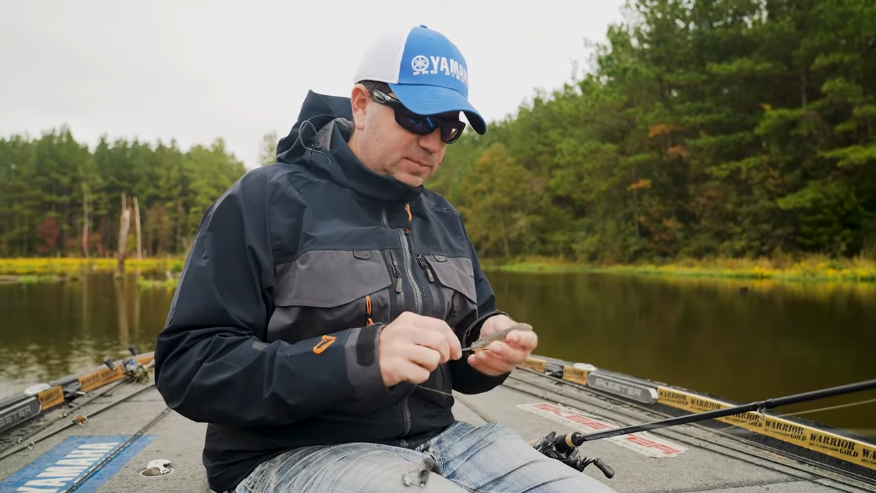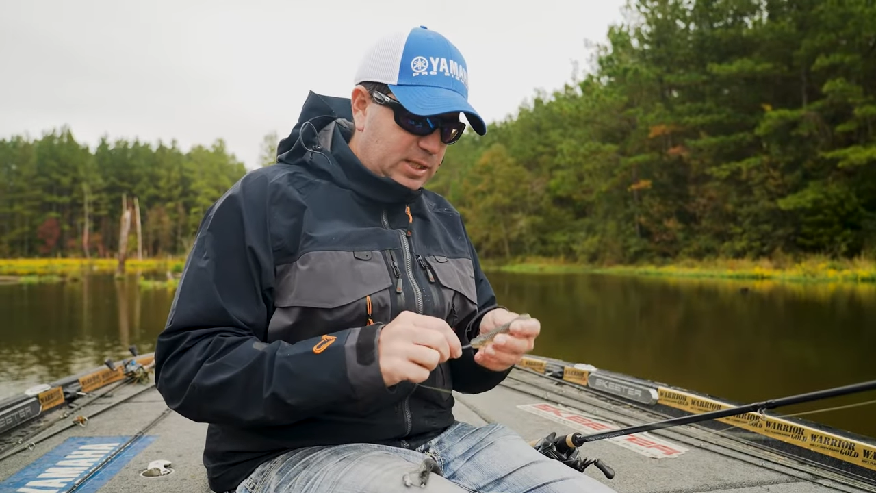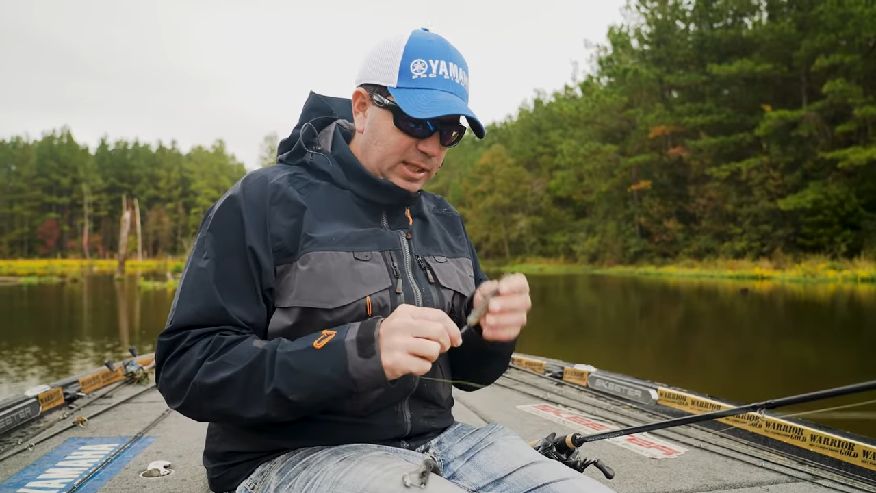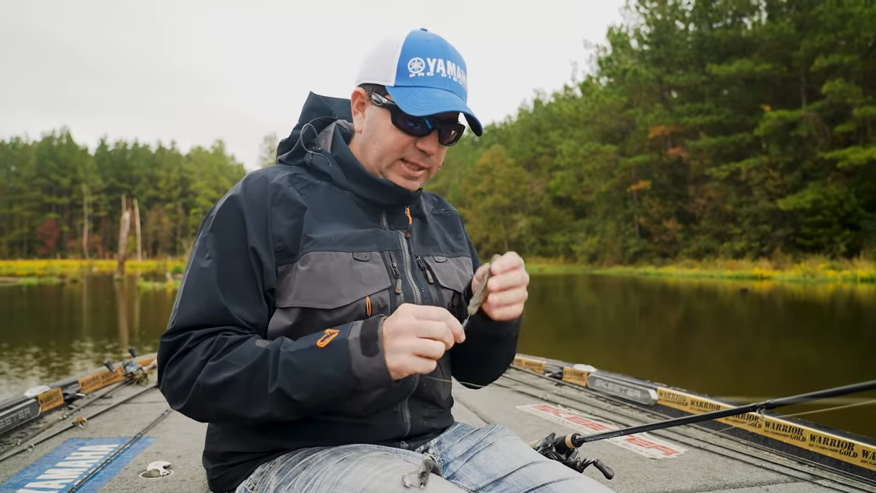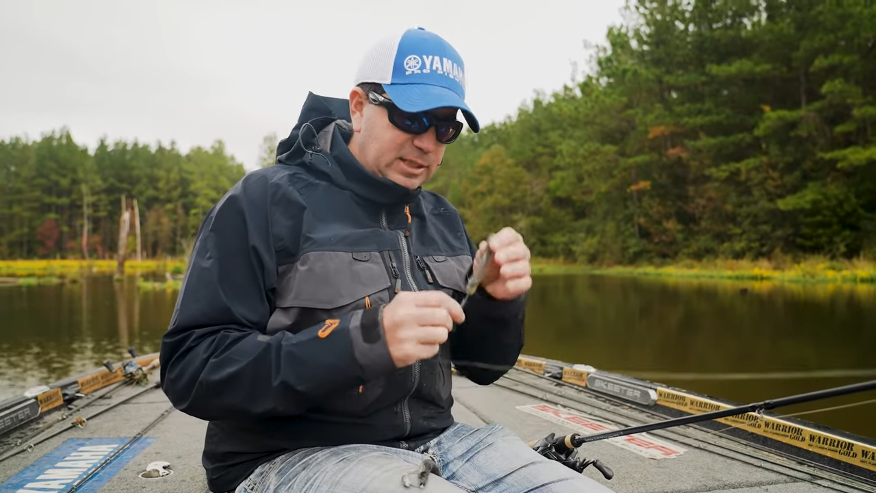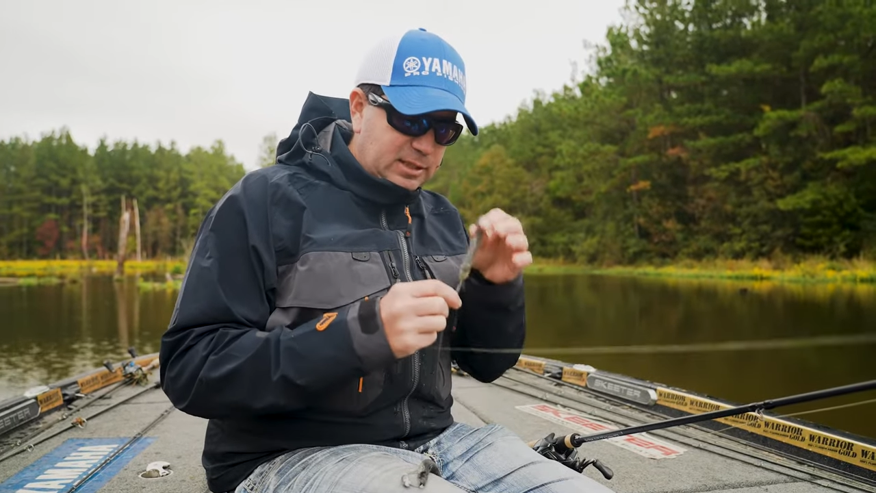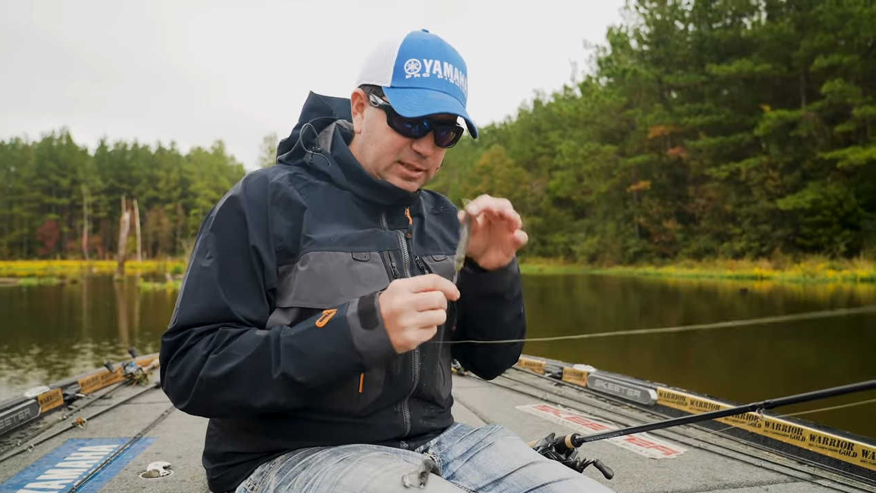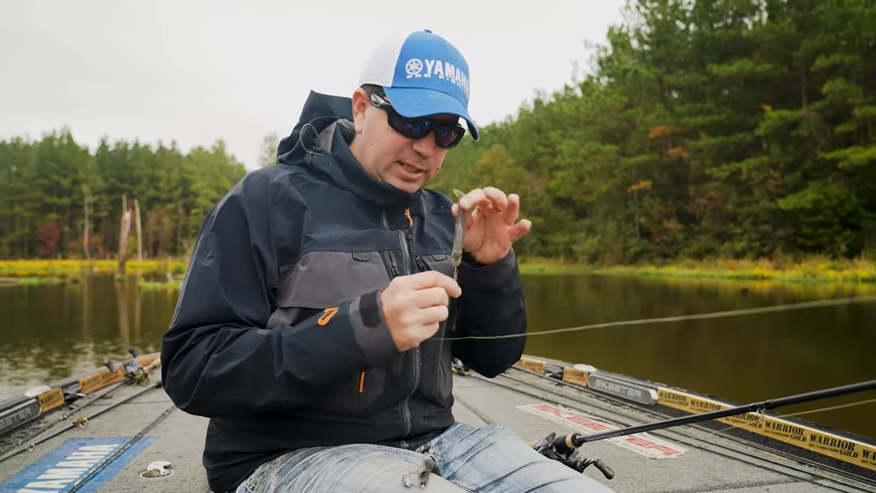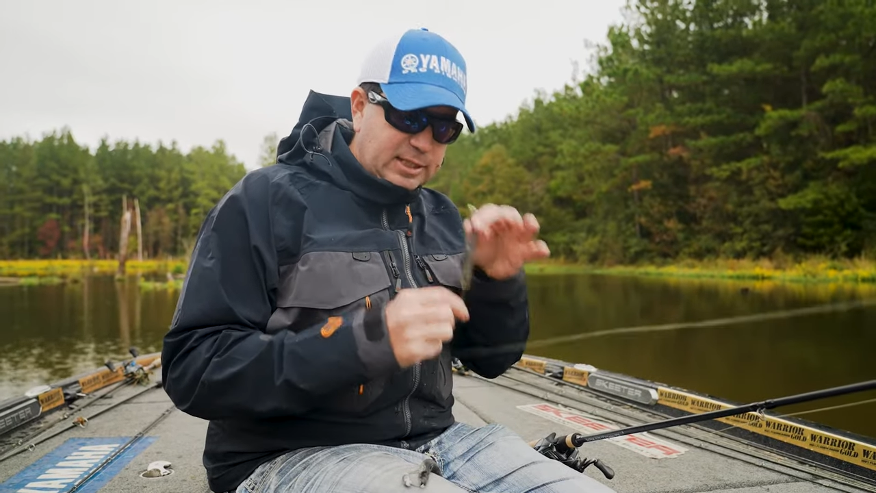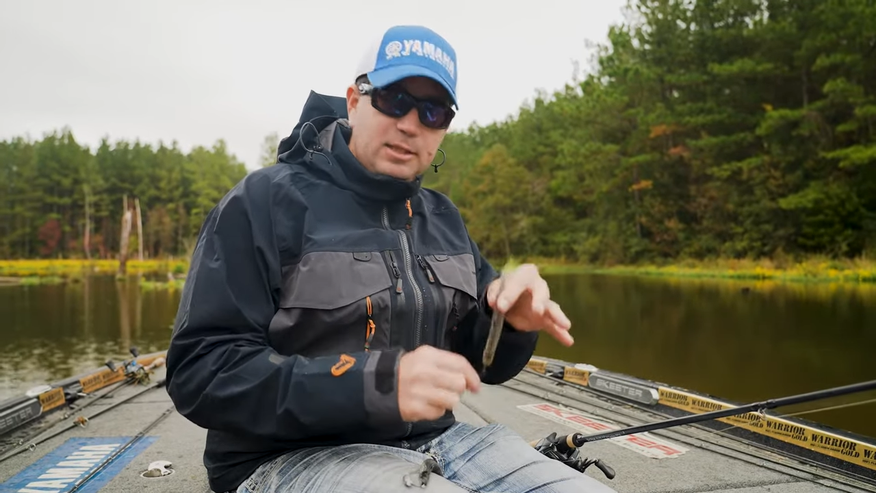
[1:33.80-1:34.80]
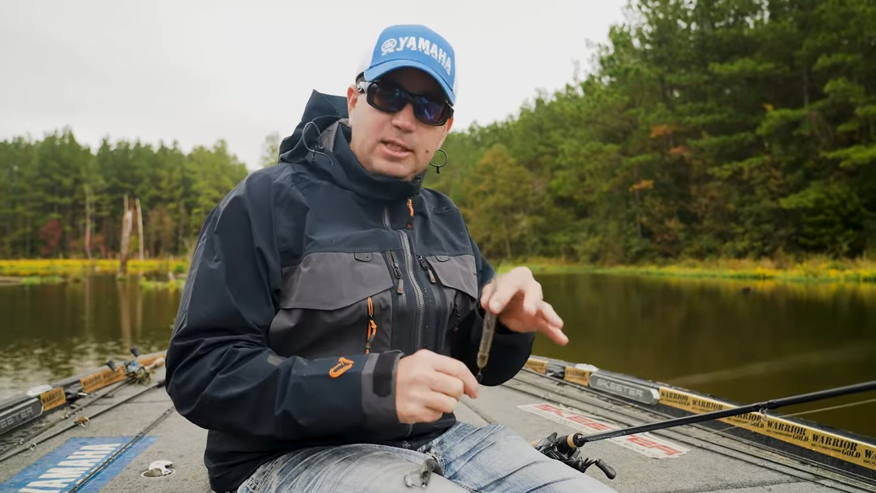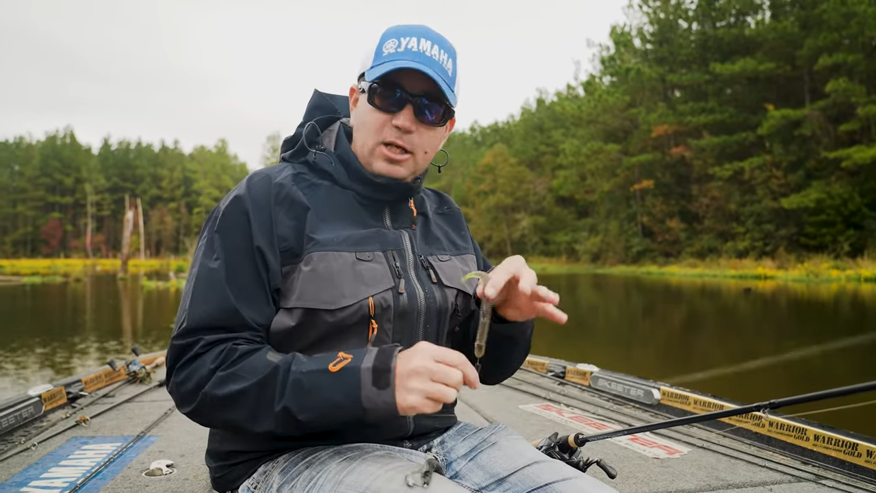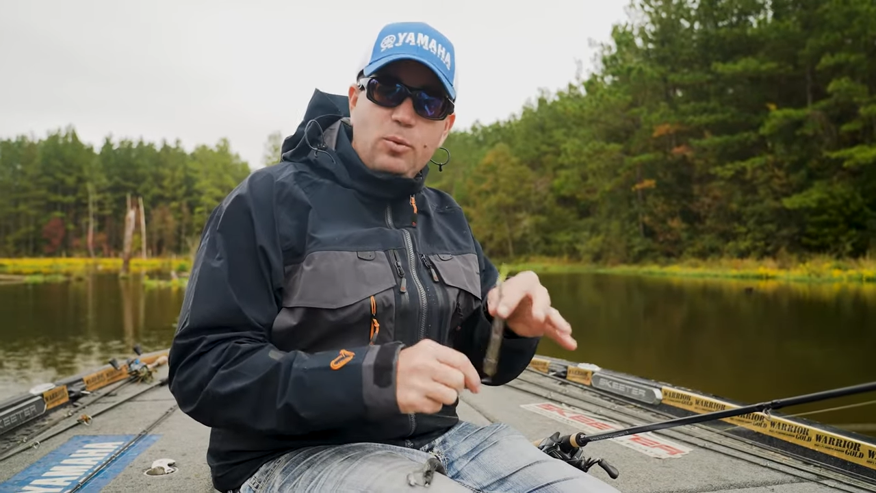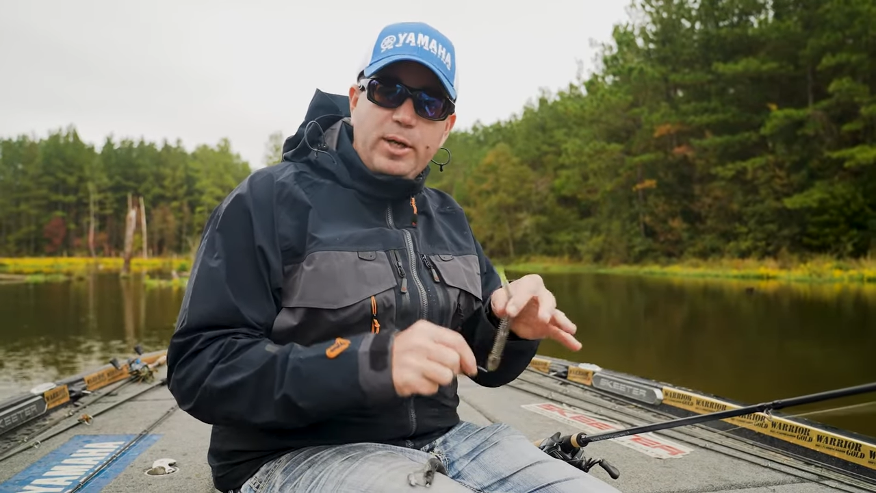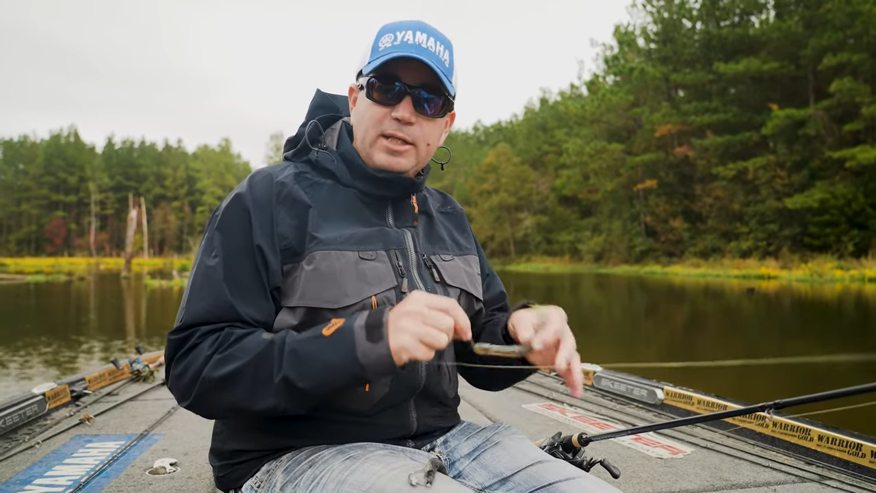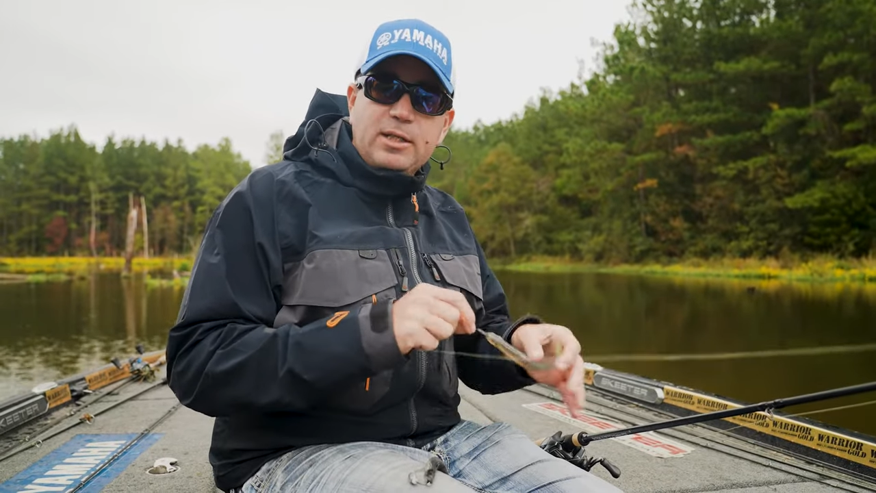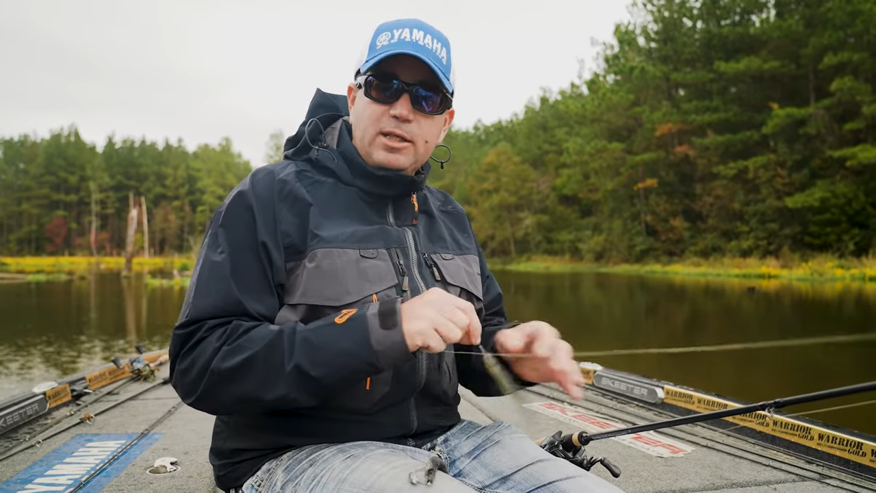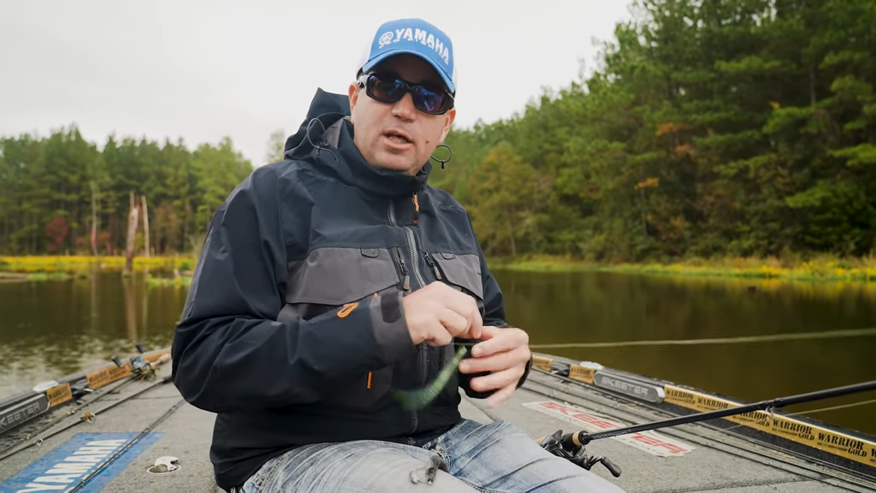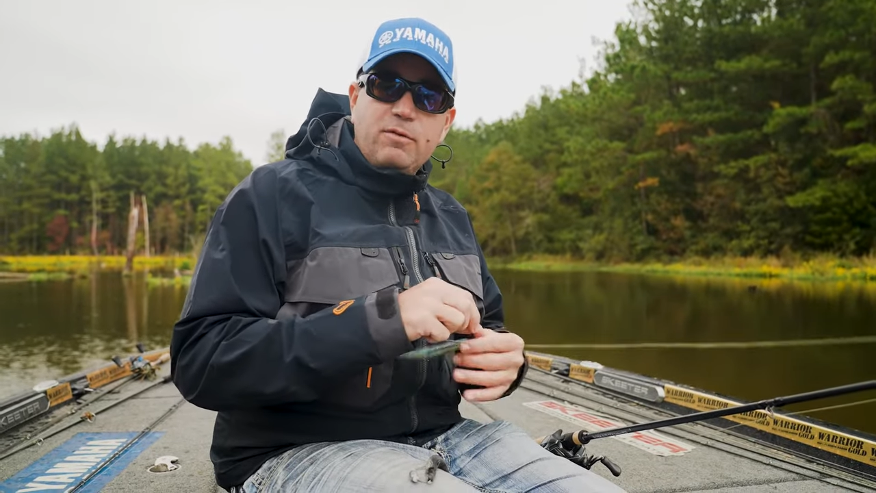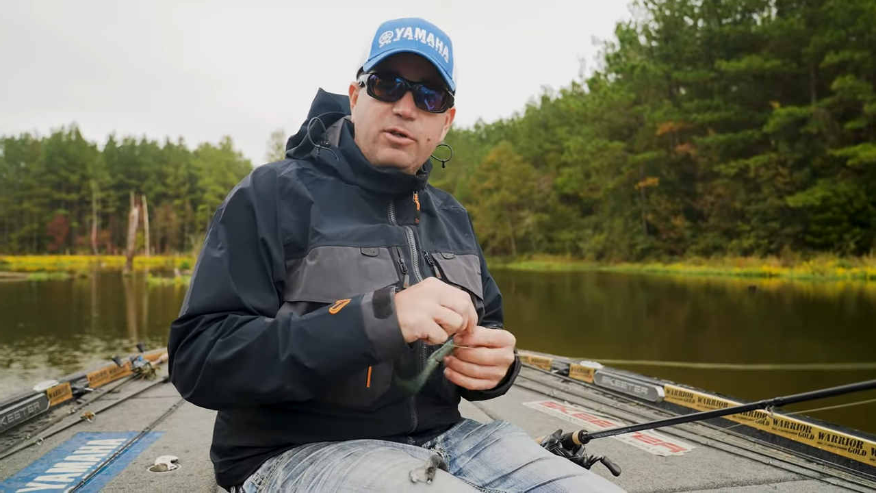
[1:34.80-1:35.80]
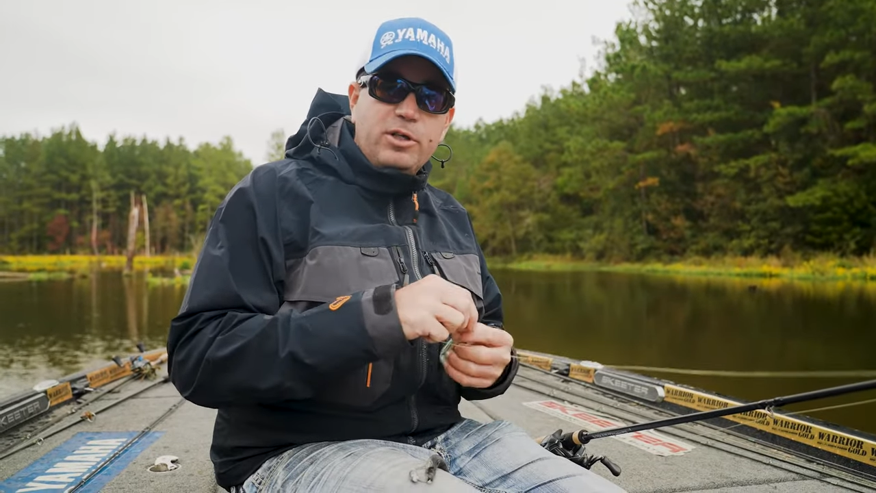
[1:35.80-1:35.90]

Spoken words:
it lets it go into the cover,